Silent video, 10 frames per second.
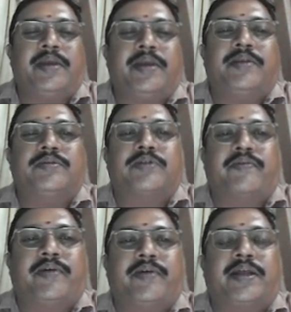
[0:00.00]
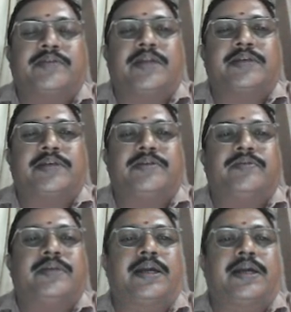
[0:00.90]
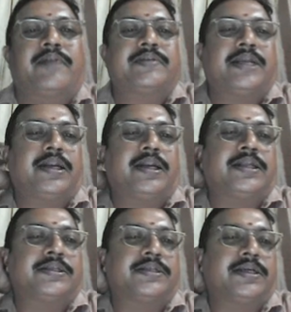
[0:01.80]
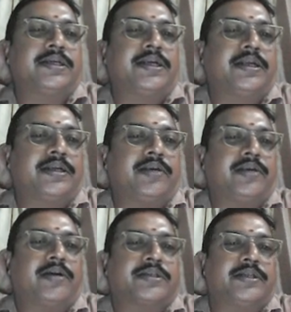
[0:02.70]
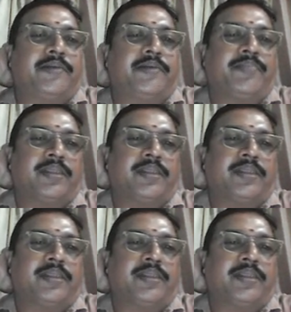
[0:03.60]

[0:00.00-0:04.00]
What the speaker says: new software as well as the artificial intelligence introduction,